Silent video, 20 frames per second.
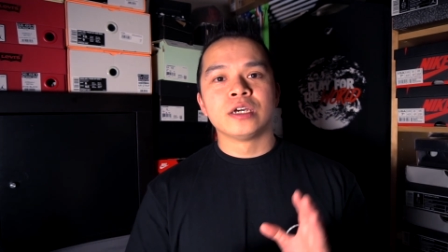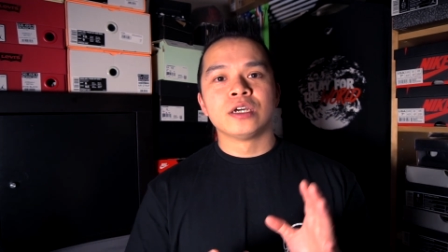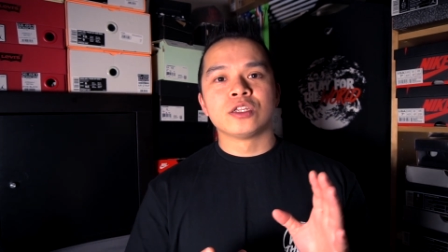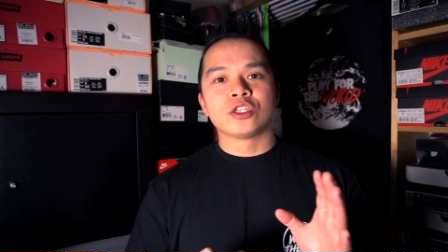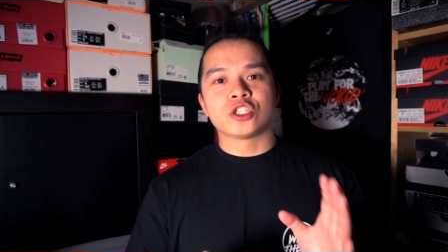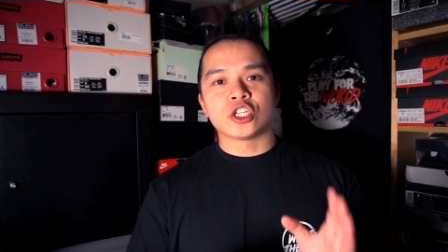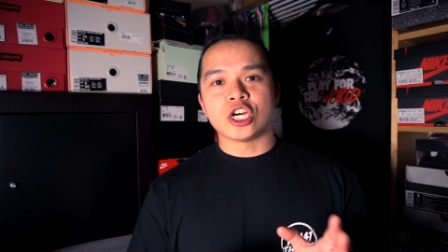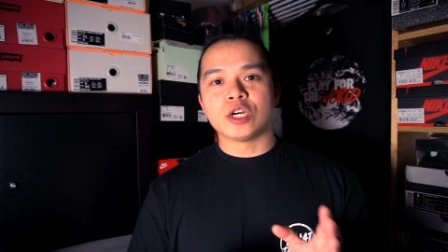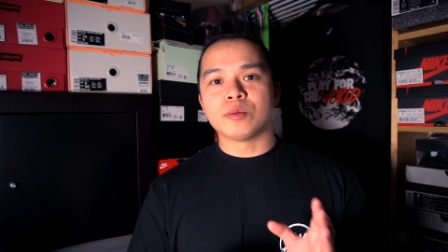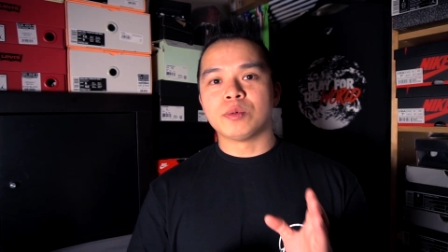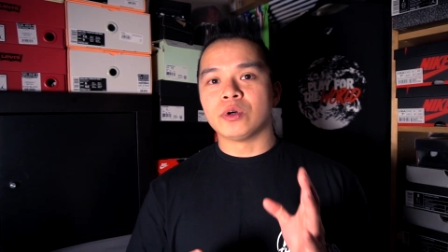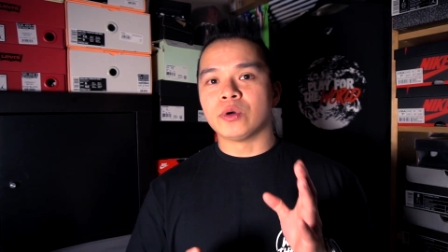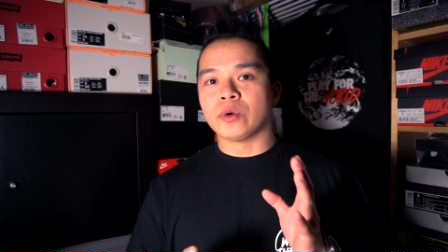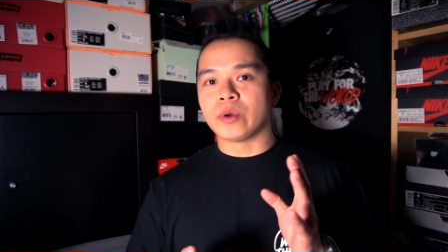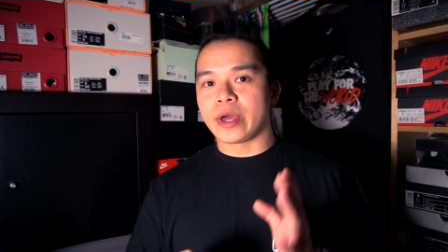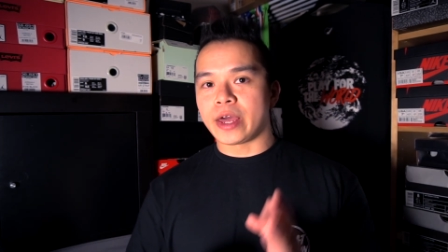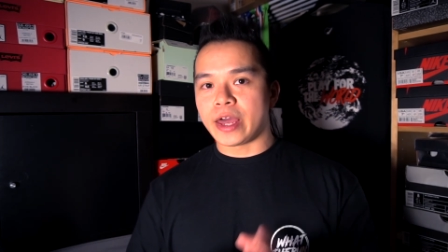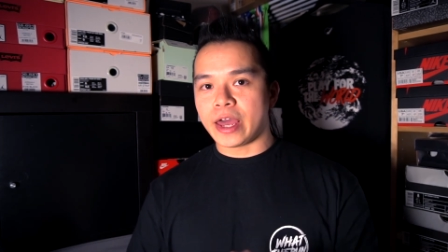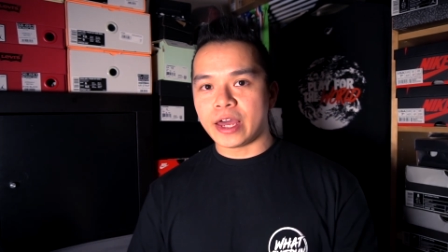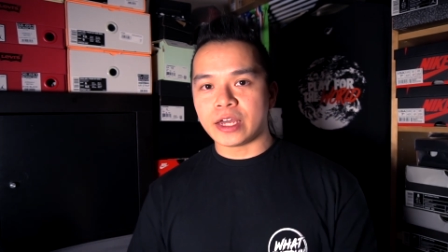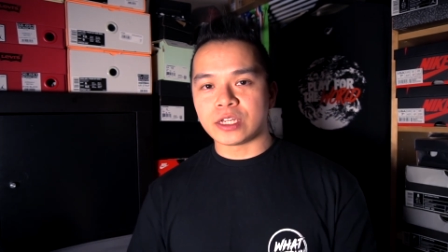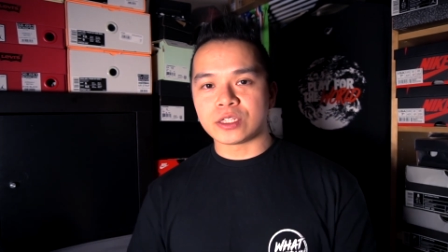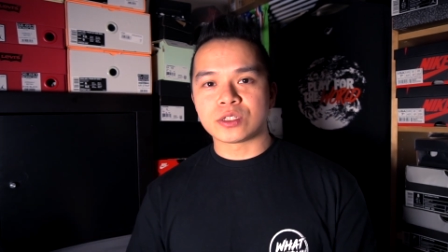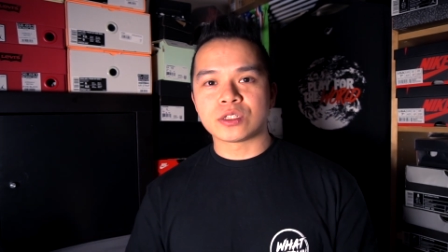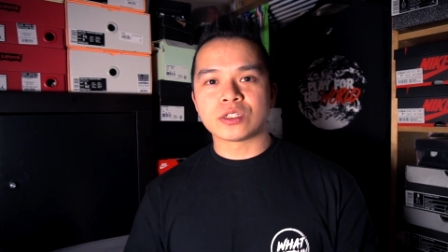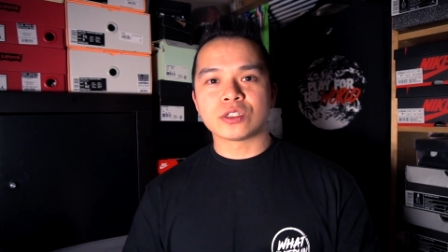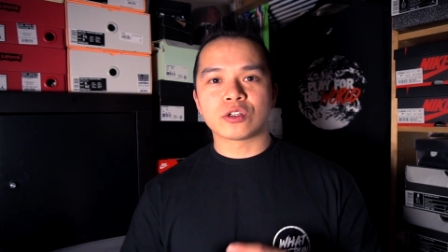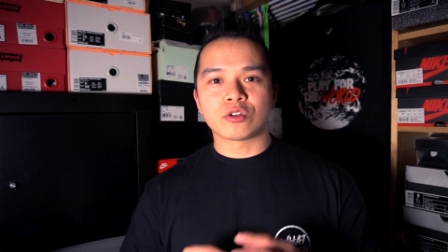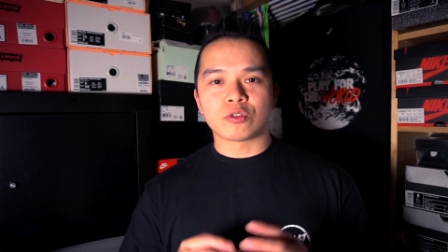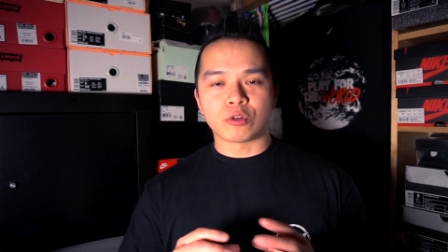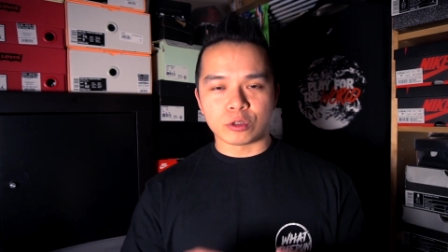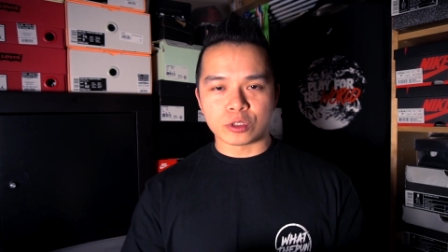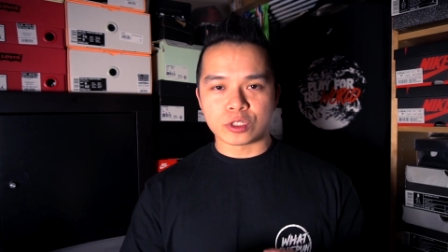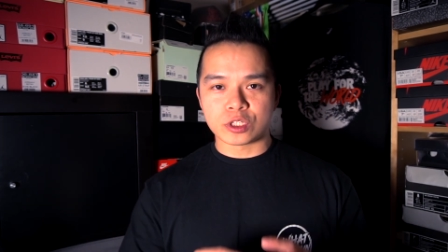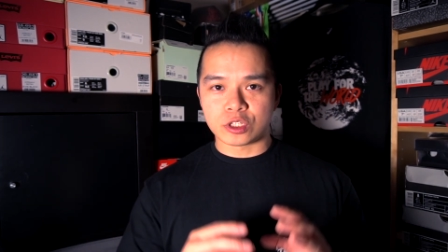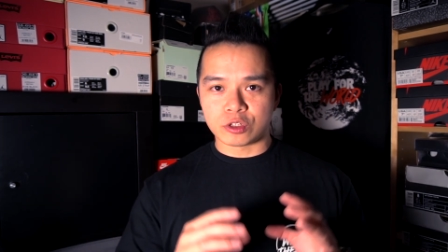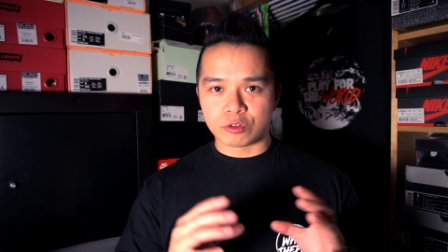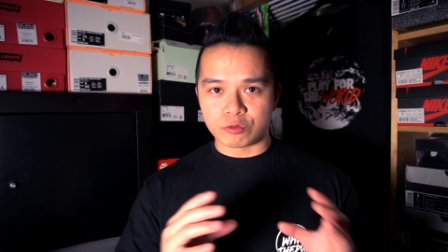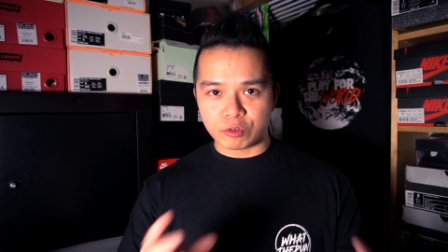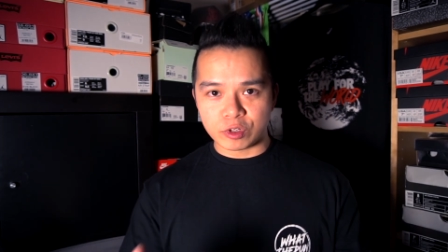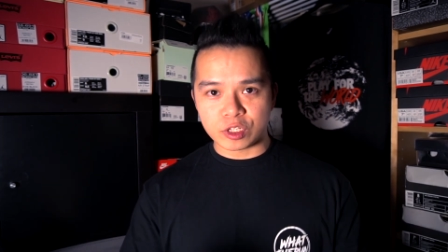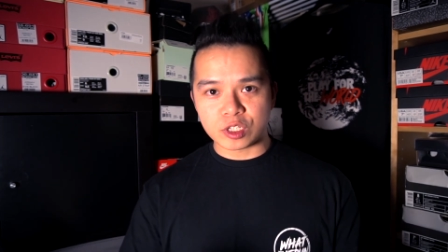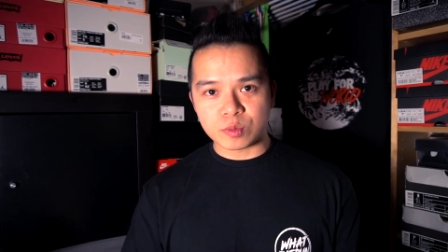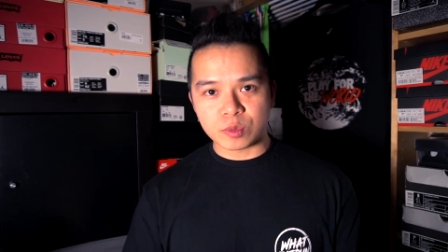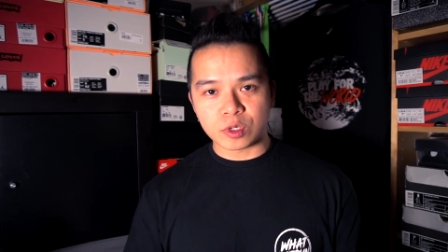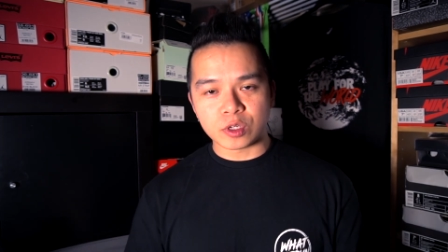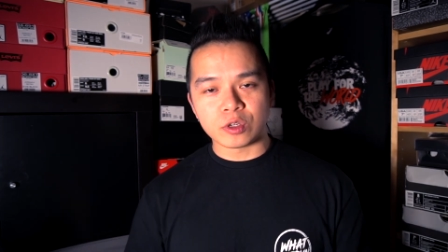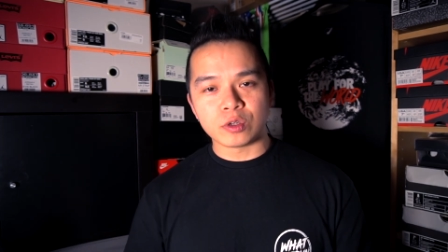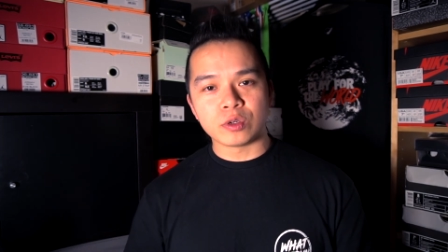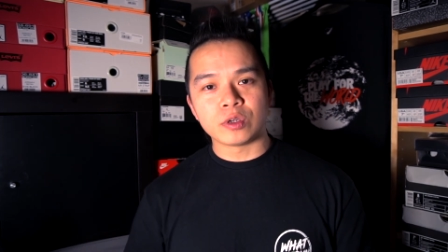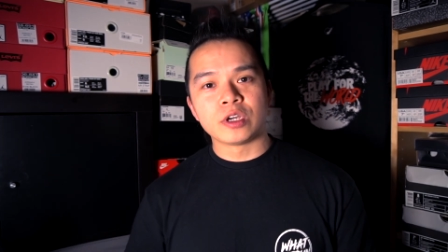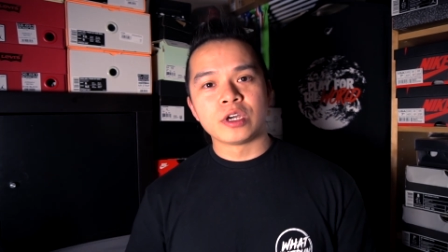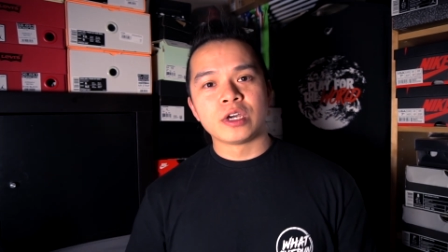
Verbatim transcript: Turbo S Cross Turismo,